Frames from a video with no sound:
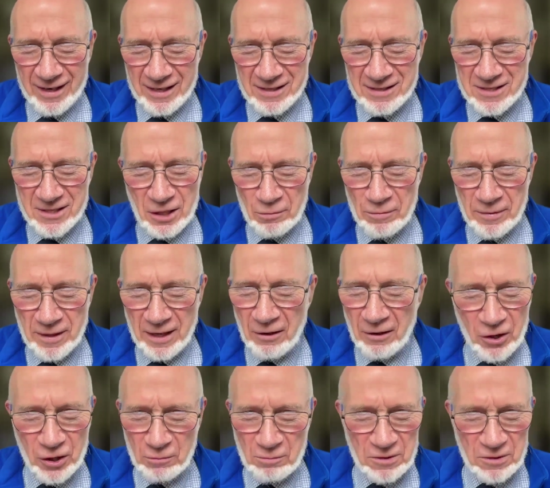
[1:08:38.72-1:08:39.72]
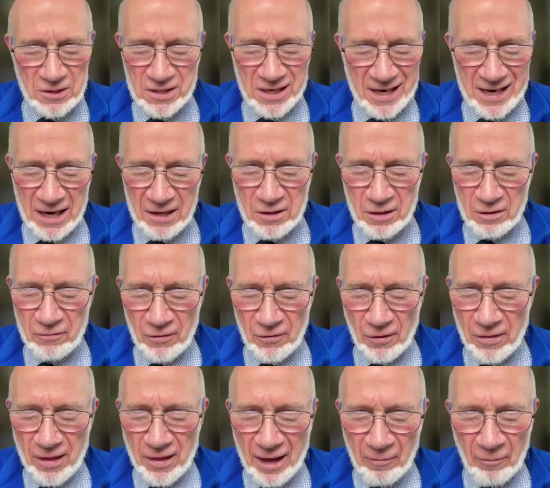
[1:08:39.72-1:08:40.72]
It somehow comes together
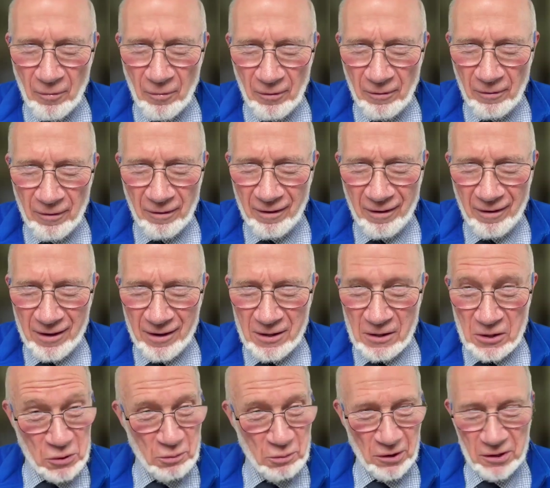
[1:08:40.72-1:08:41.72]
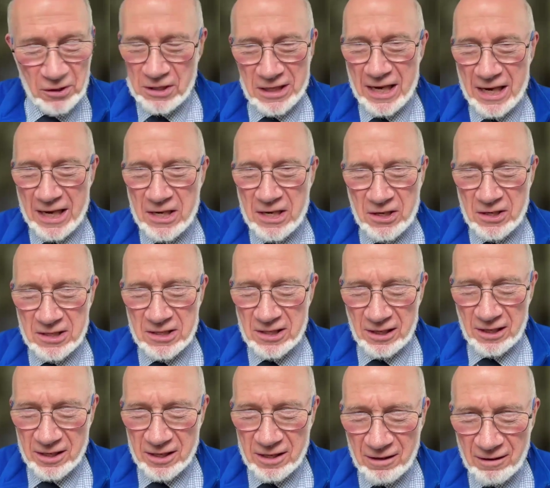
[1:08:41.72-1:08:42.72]
for them
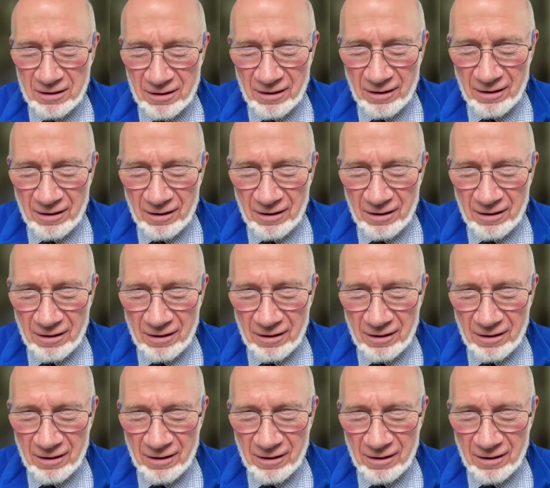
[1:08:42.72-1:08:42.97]
spontaneously.